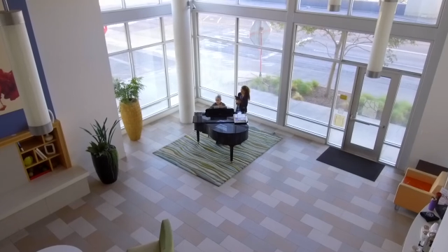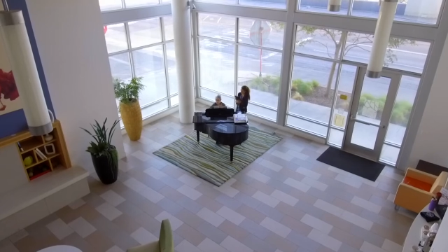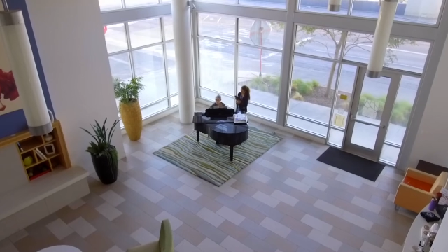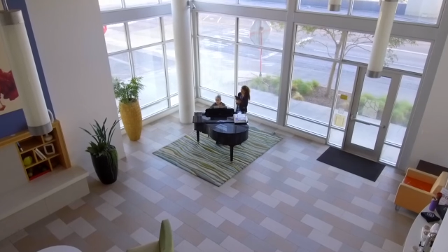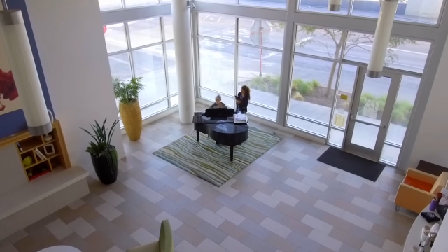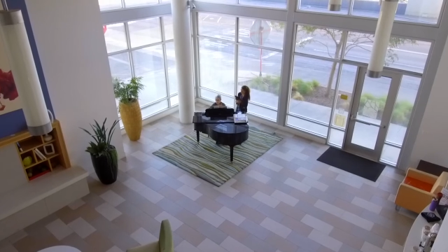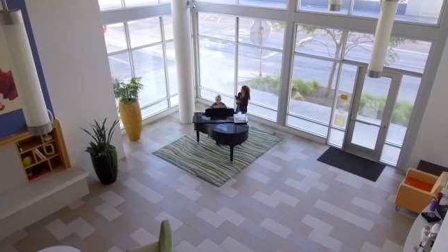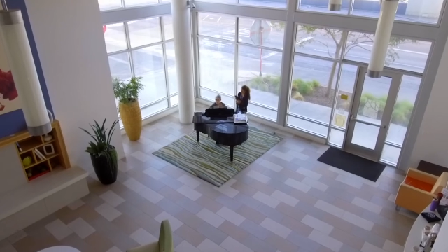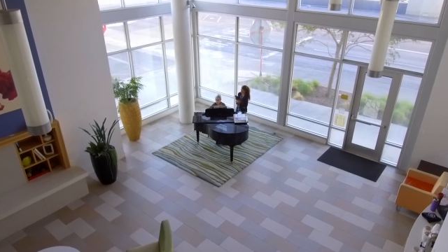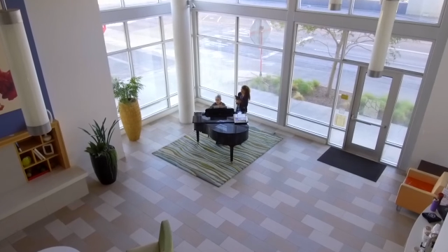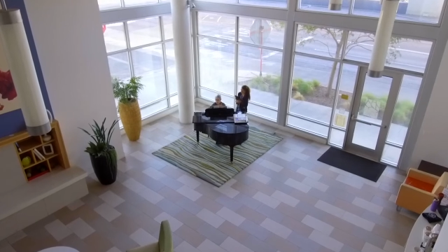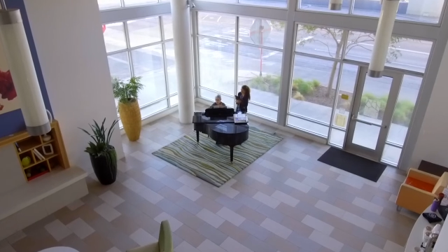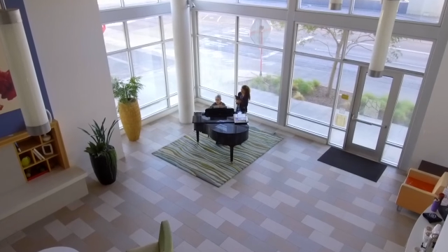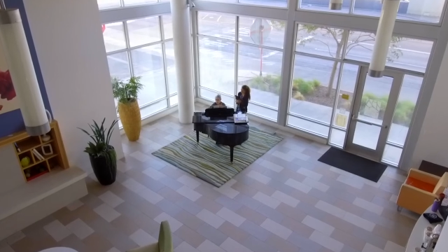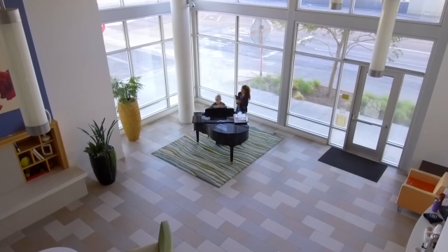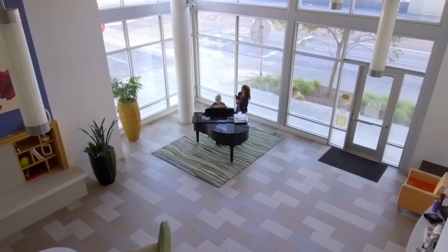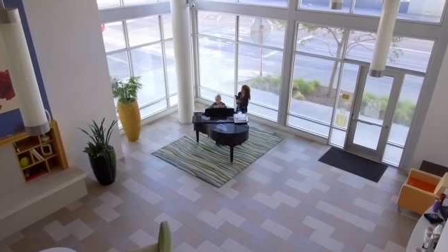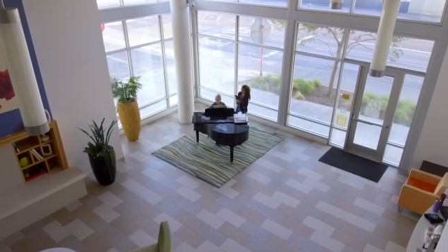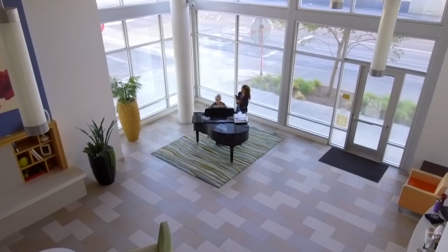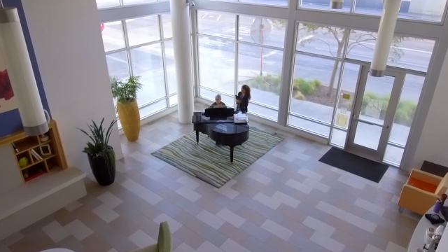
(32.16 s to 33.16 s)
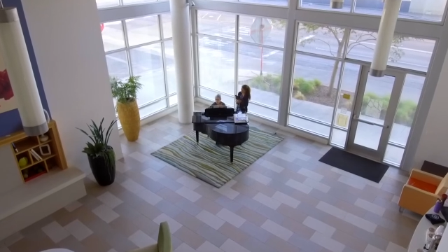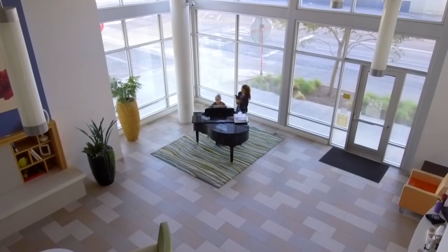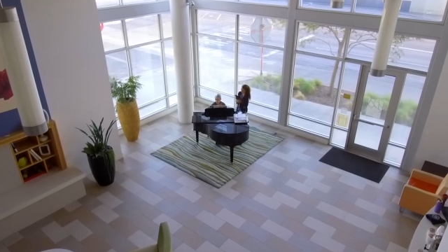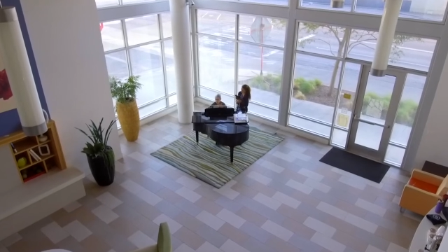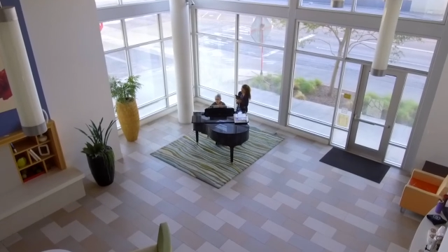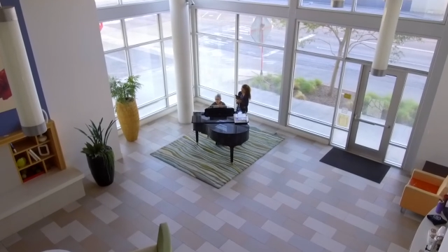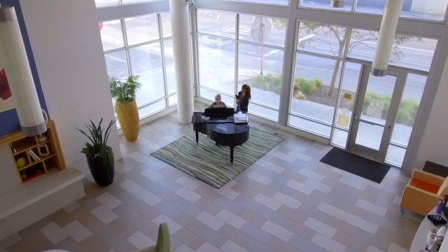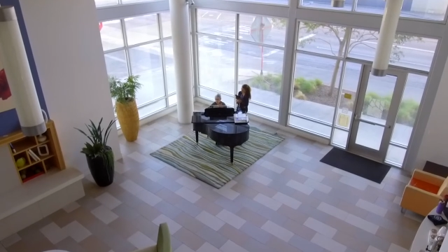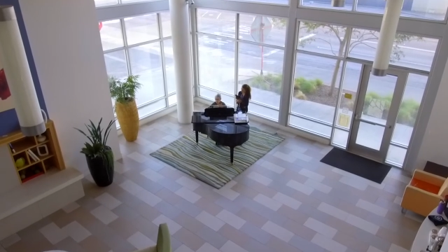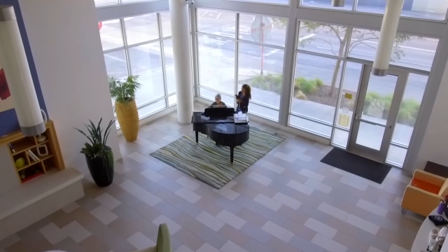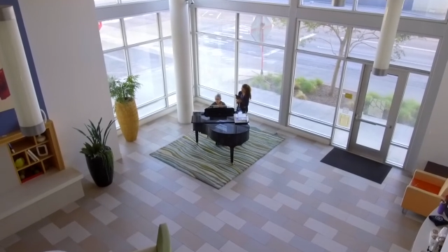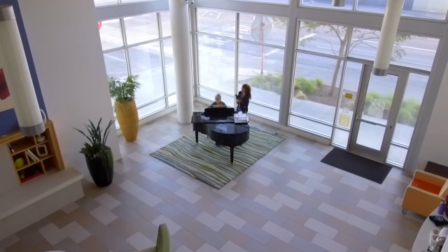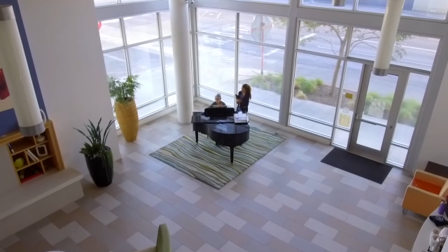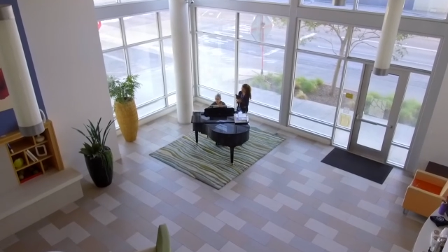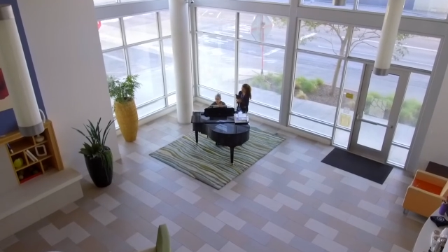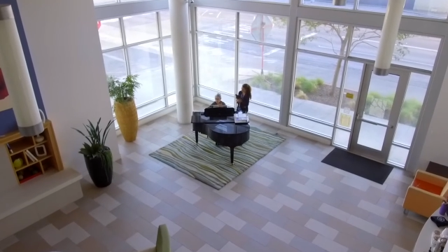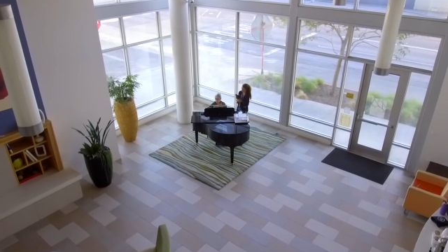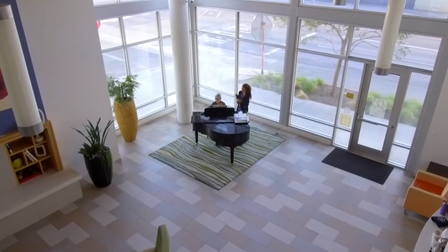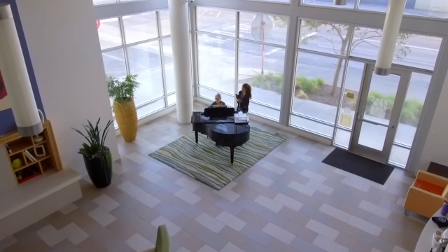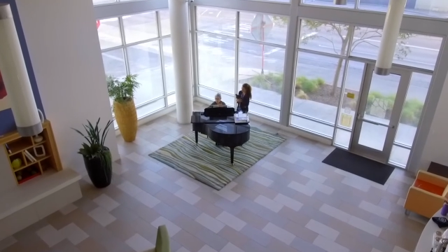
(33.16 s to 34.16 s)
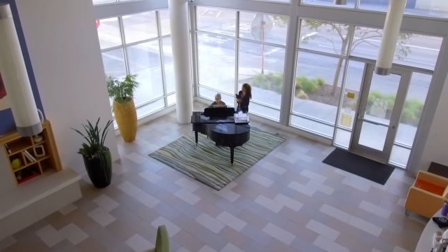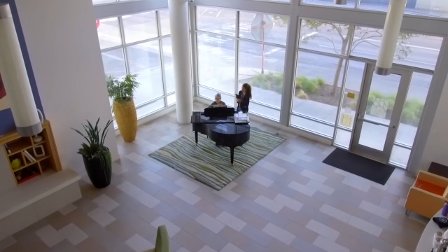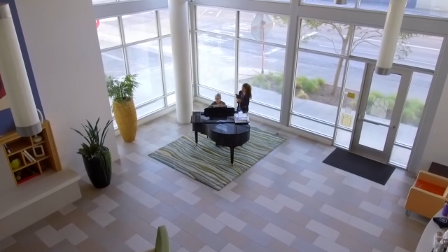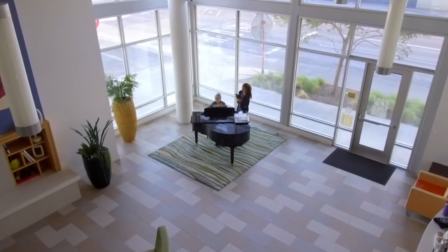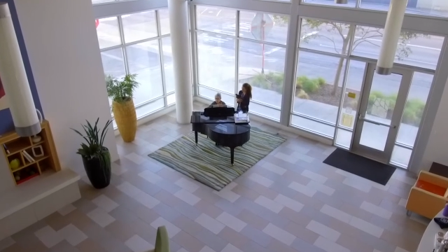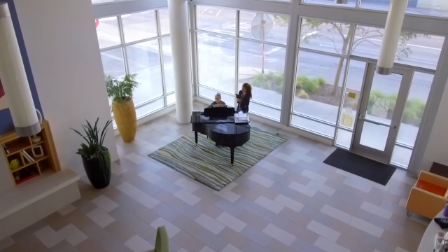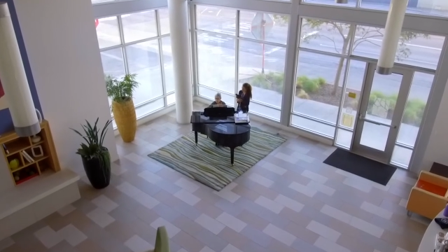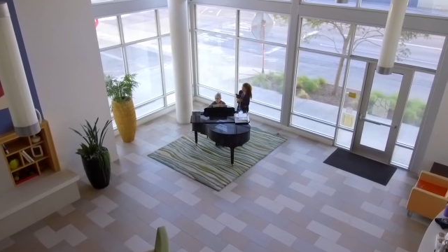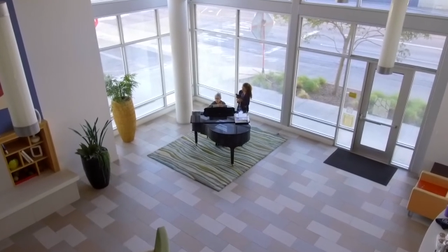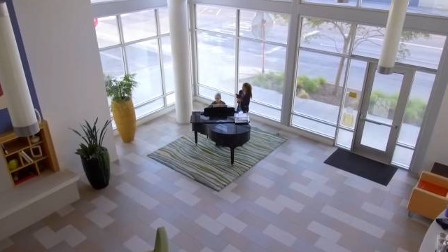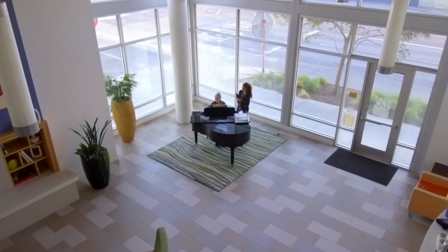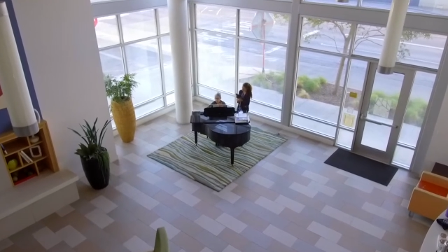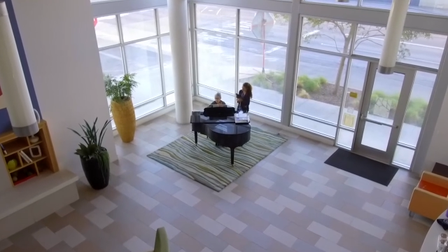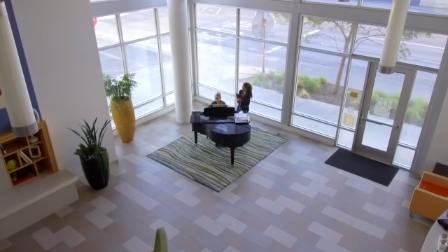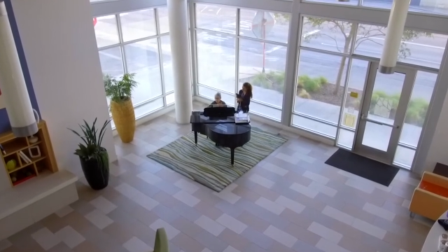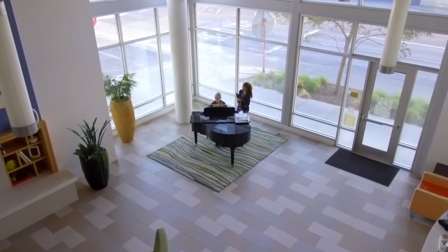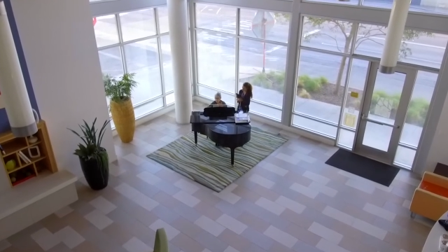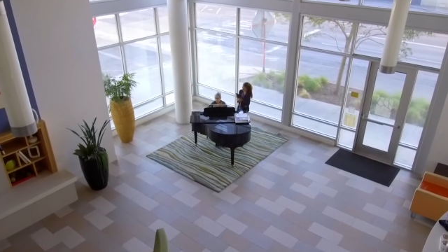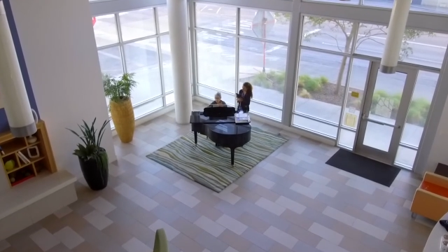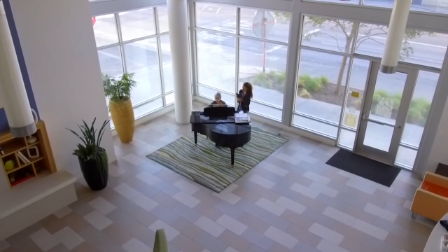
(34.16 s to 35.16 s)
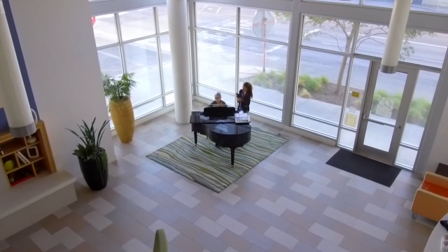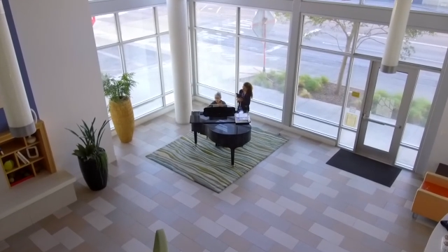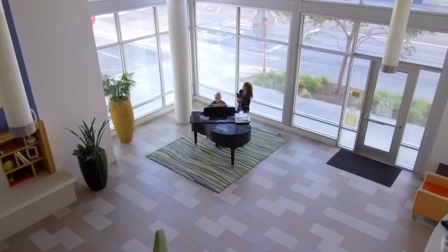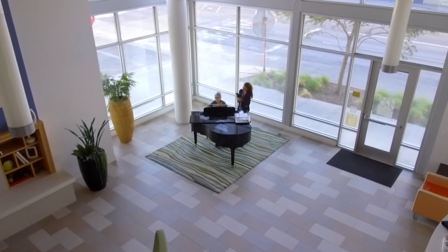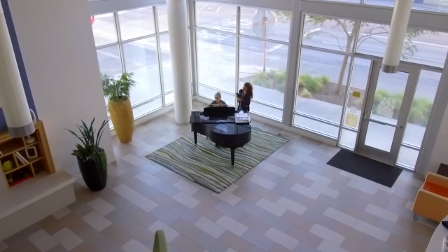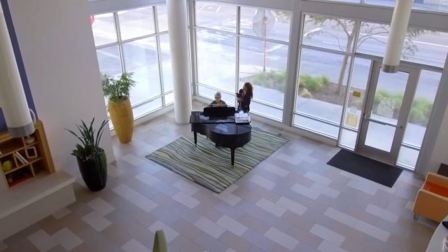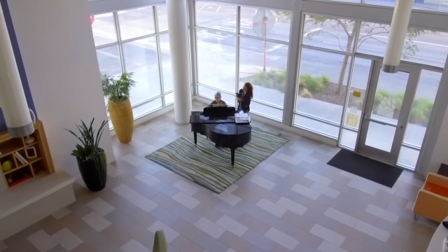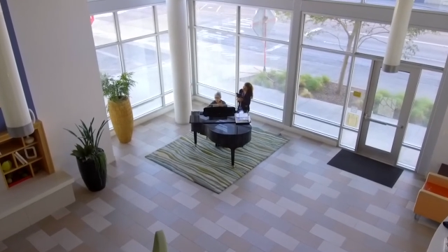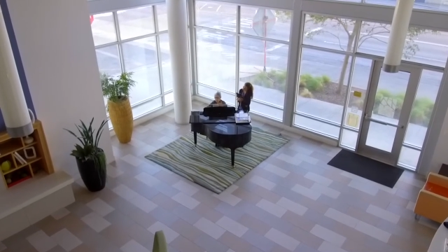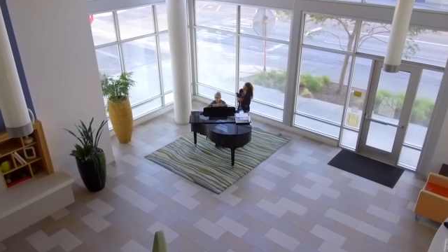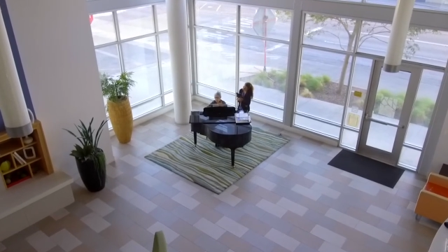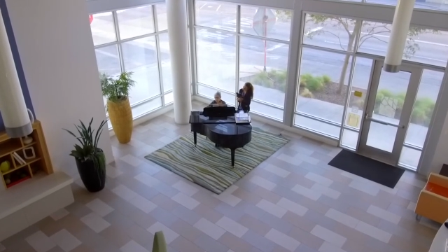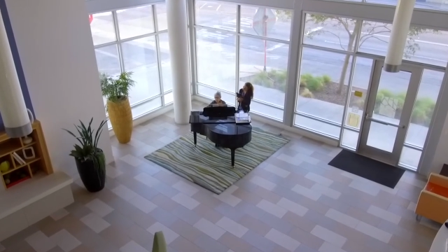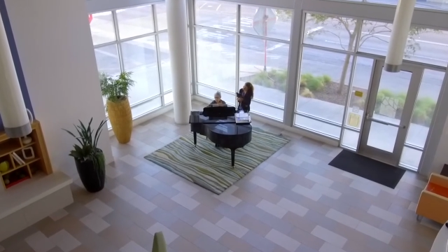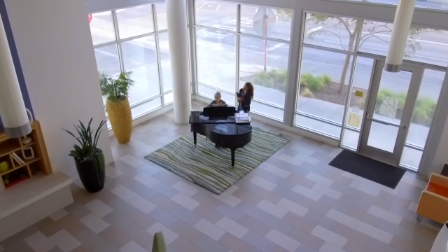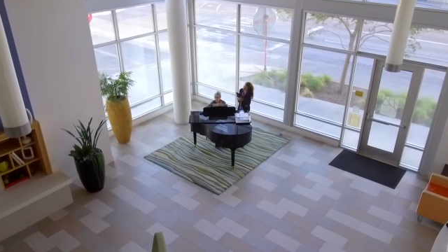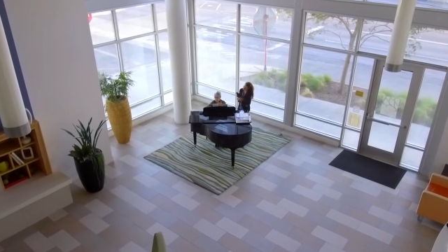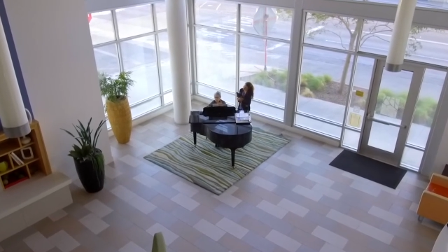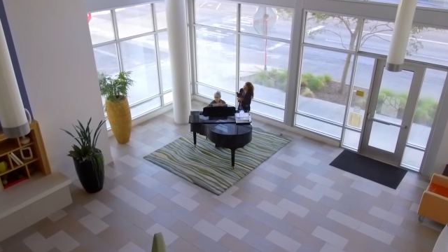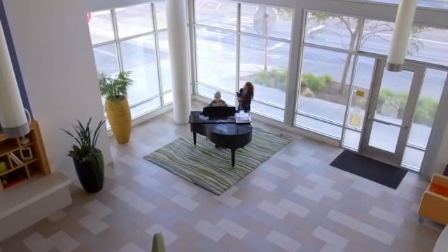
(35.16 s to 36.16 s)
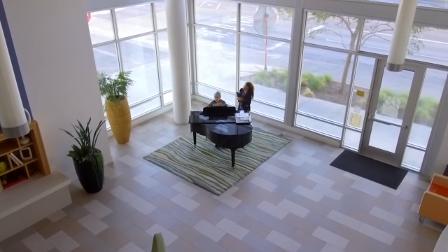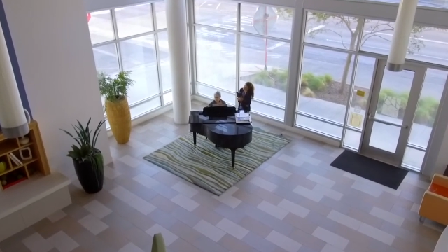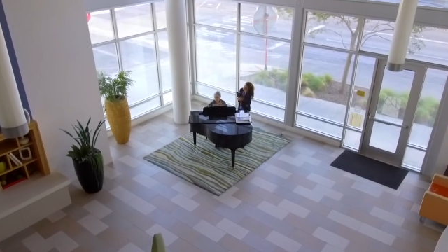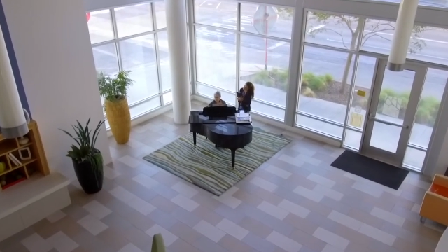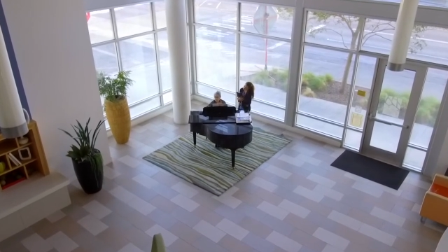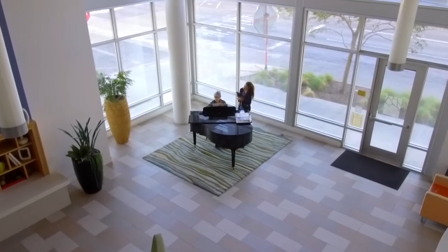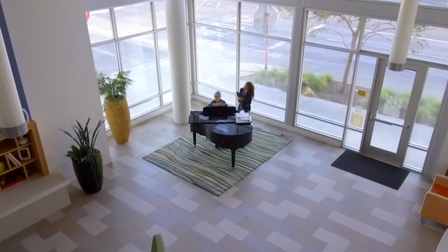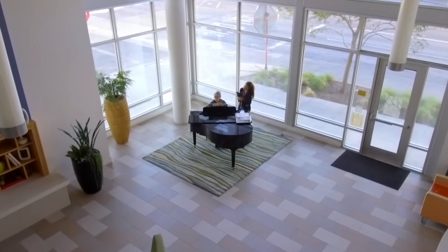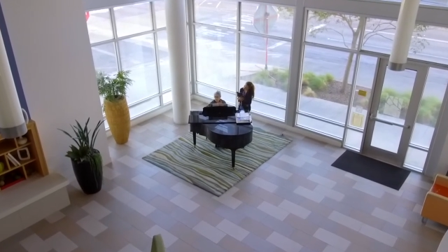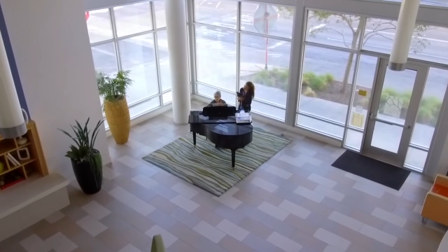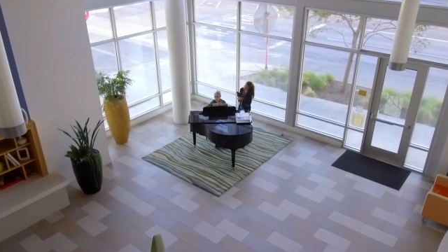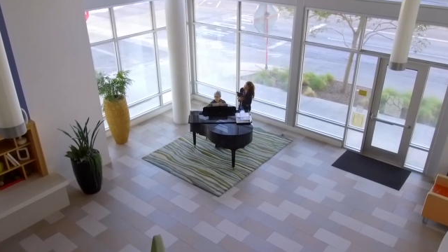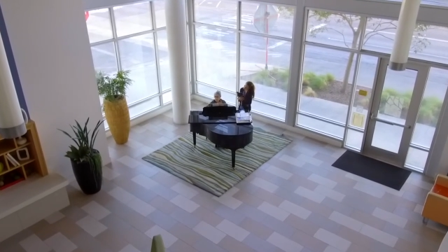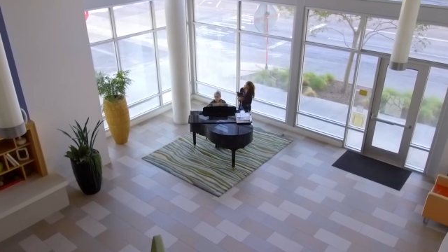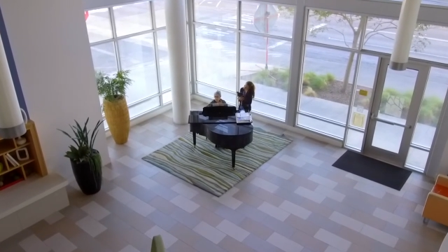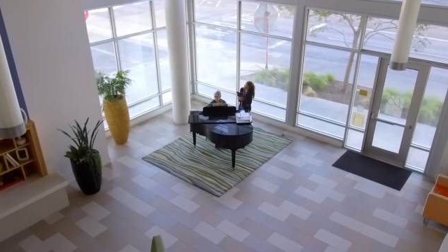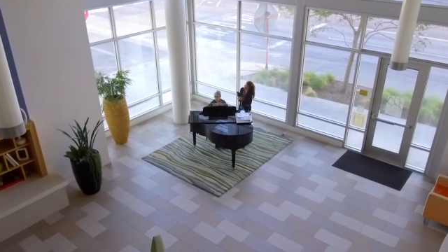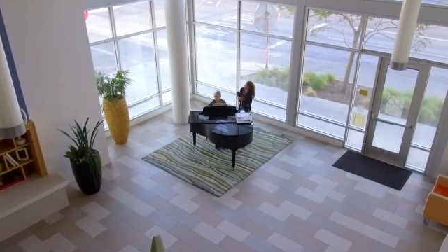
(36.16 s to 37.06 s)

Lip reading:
No face is visible, so there are no lips to read.